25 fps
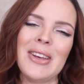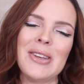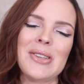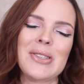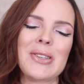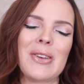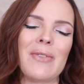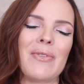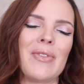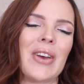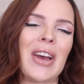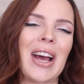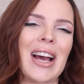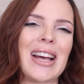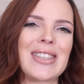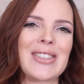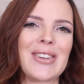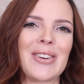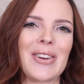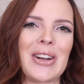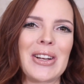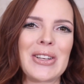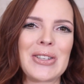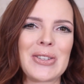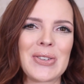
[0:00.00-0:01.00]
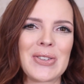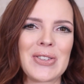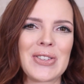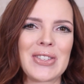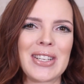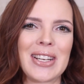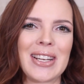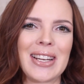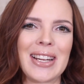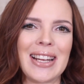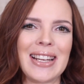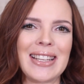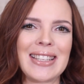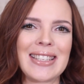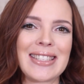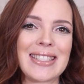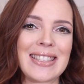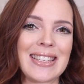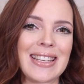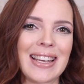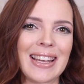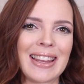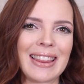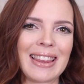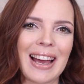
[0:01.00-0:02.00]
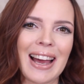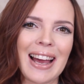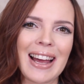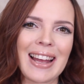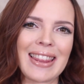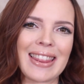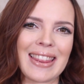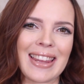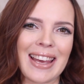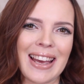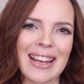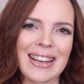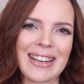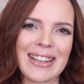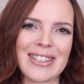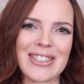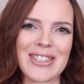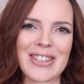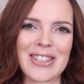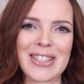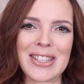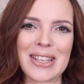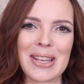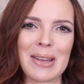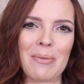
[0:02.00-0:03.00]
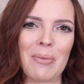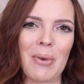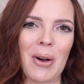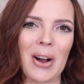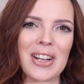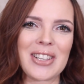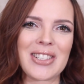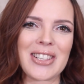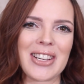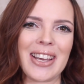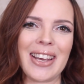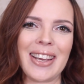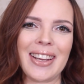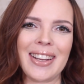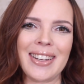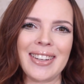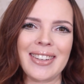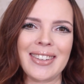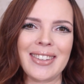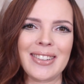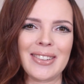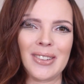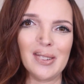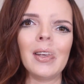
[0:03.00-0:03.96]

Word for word: So if you guys are interested in seeing that, then just keep watching.